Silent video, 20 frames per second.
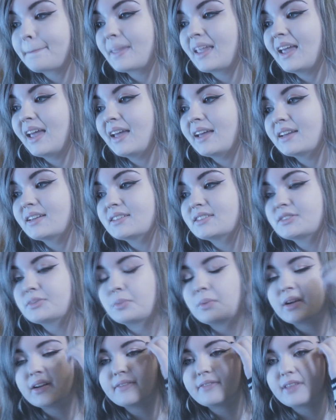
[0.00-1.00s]
And one
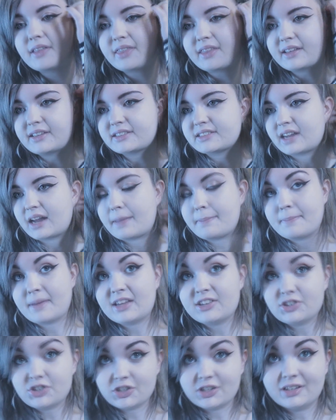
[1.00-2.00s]
of the things that I
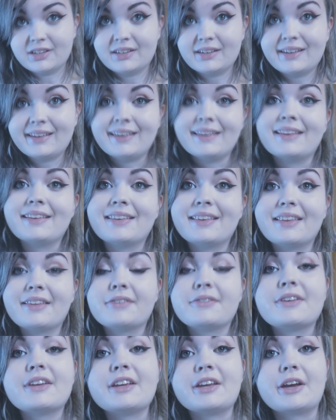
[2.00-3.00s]
mentioned in the
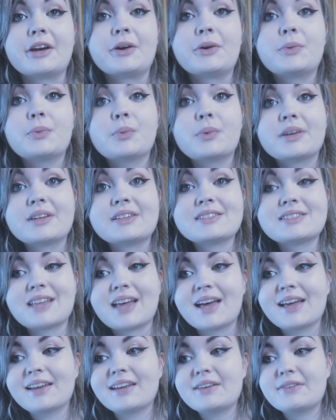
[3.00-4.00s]
video was that
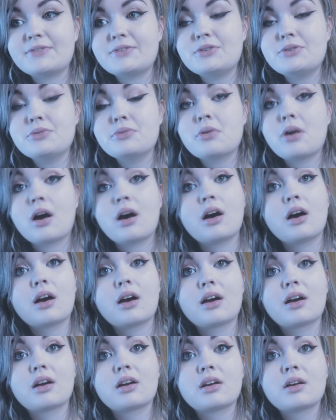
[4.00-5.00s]
if you
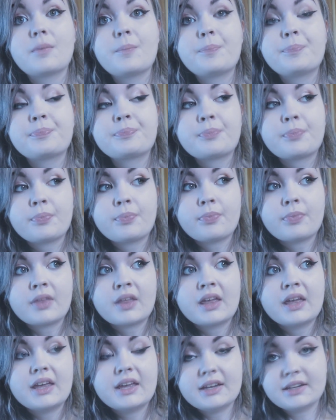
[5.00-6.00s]
are
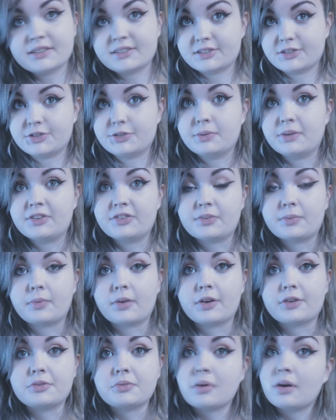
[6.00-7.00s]
in a situation where
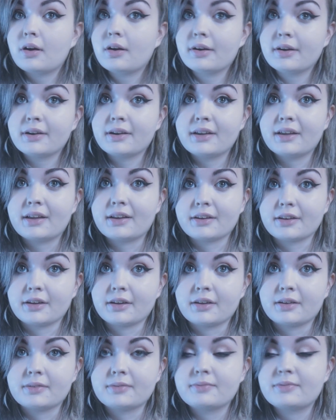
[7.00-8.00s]
you are at a
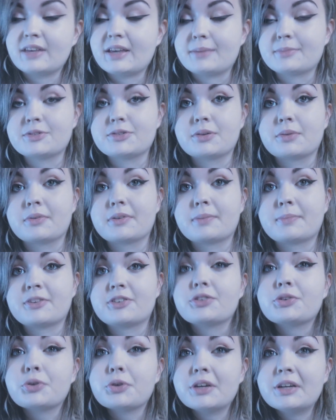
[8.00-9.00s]
game store with a bunch of
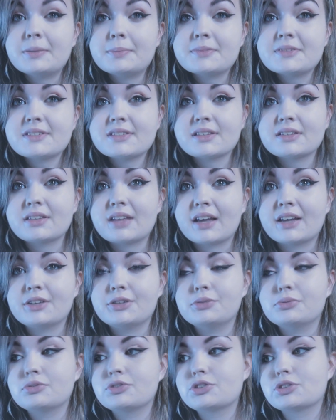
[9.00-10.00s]
creeps, that you
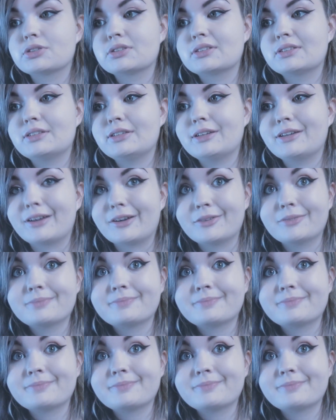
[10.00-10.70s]
should, you know,